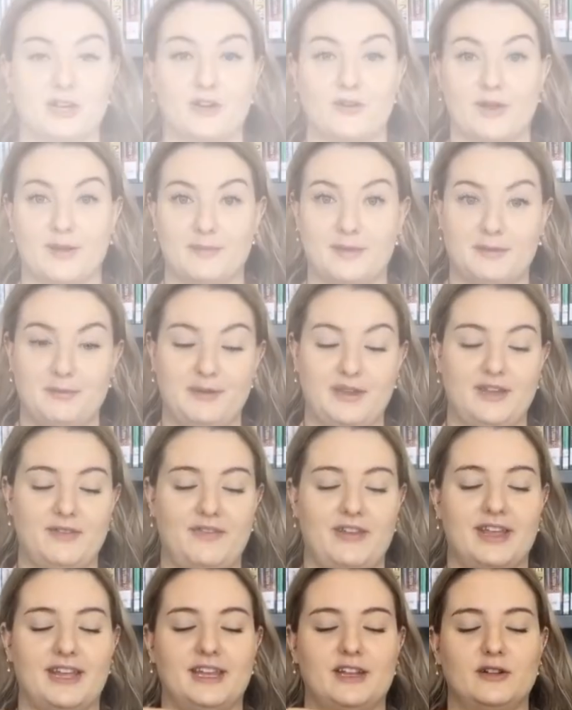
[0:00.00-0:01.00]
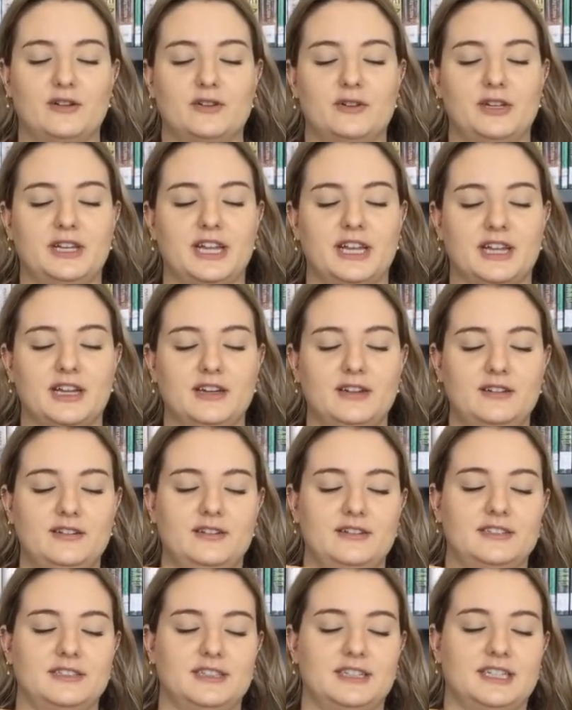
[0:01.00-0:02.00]
going to grab the PVA glue now.
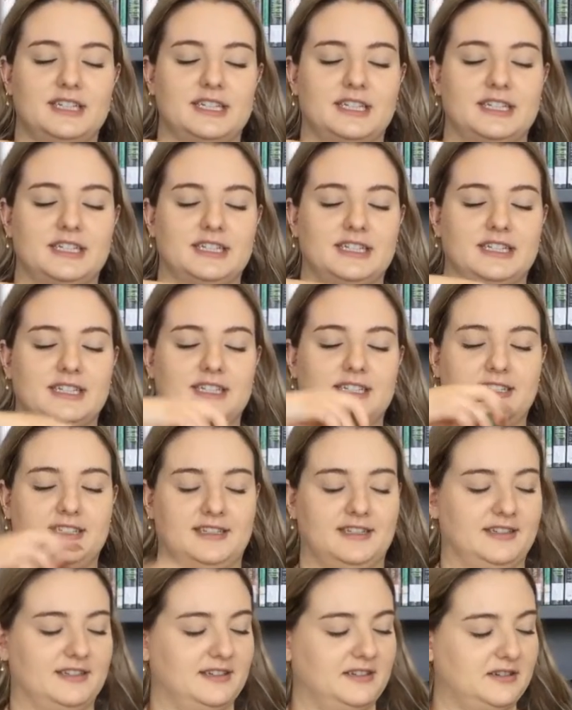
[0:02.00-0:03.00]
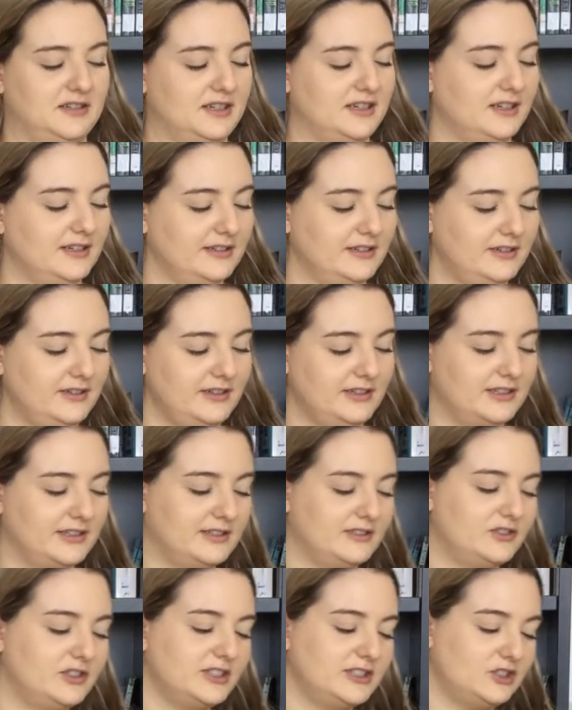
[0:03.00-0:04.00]
Okay,
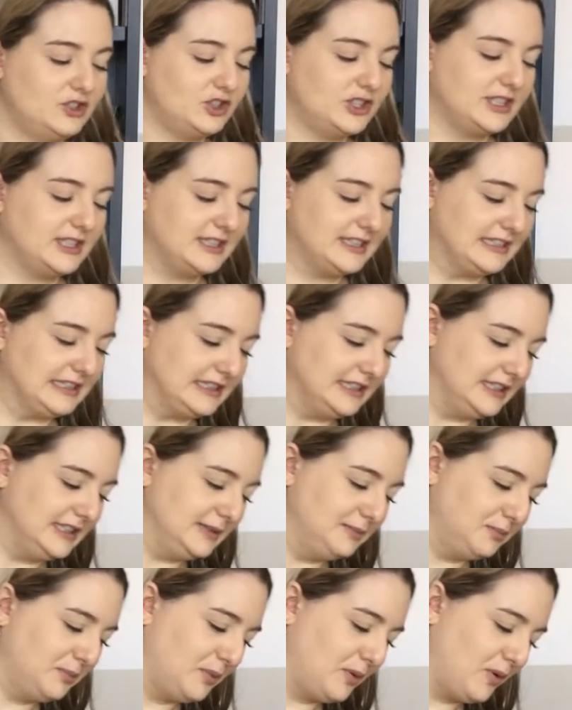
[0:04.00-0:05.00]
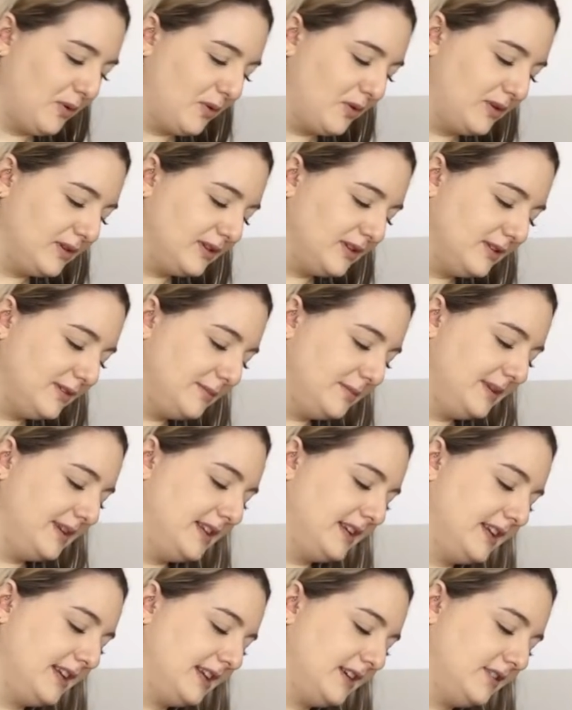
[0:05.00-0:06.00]
and just gently pour a little bit
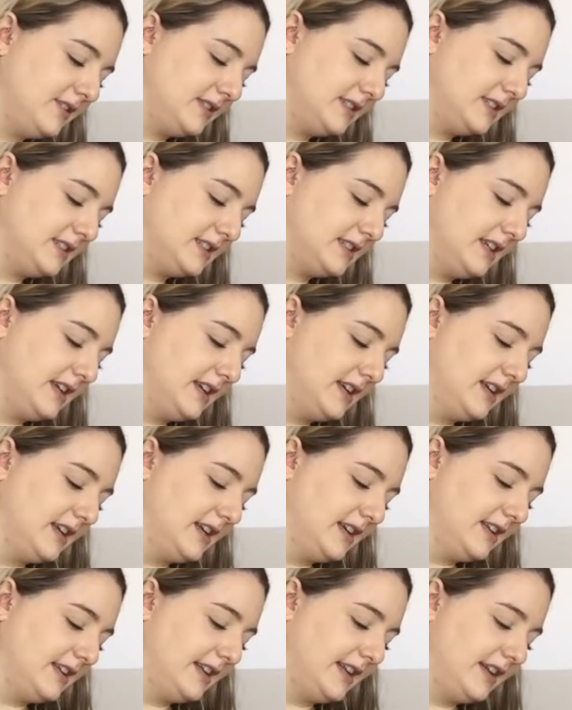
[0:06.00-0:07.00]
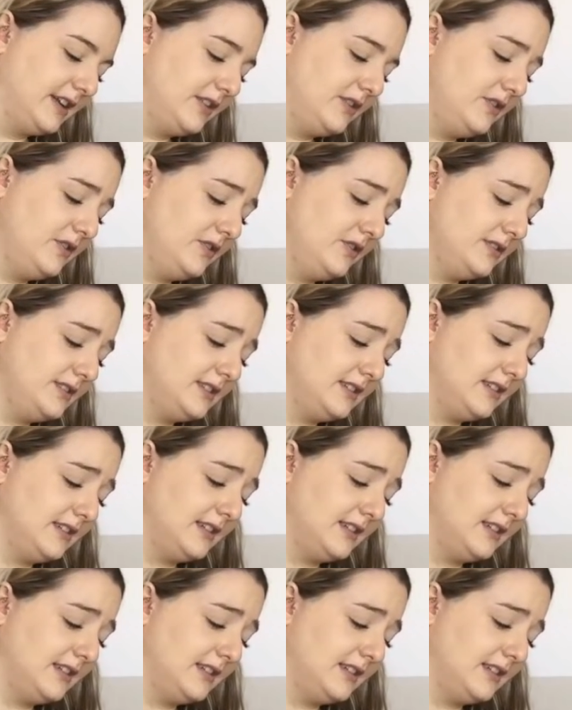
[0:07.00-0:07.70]
out. Now you can use